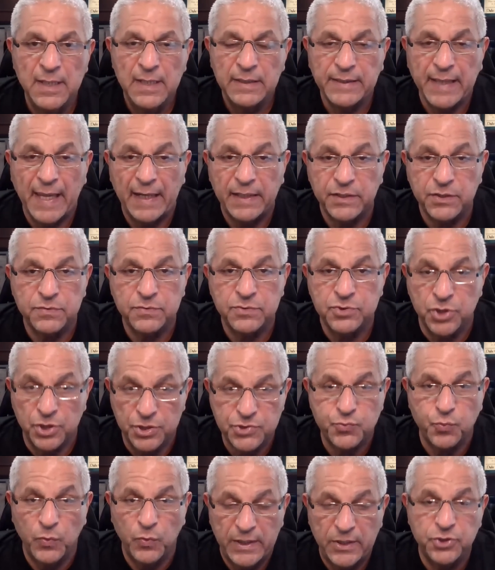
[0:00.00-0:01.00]
that
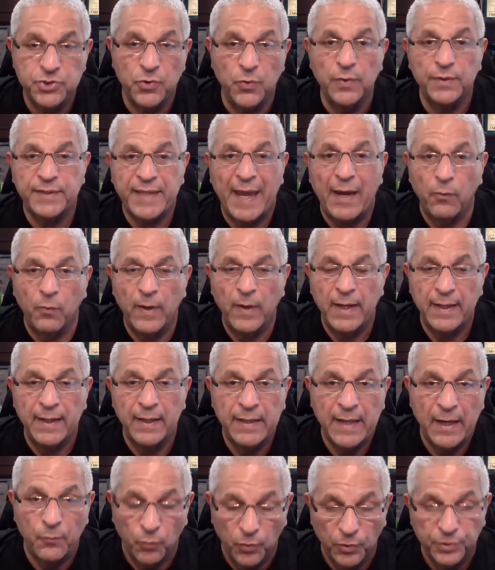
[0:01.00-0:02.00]
just we do it that way and
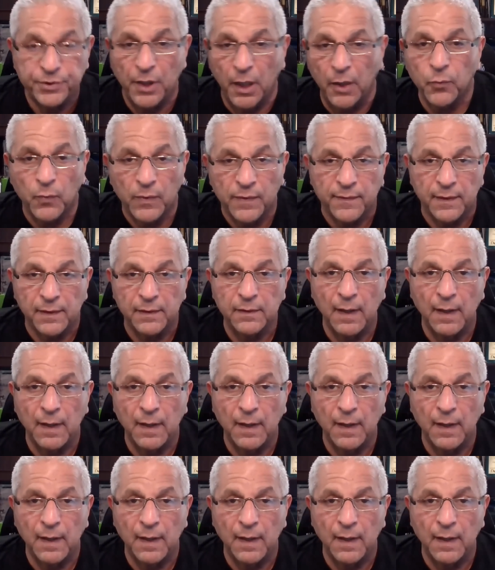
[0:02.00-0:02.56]
then we're done with it.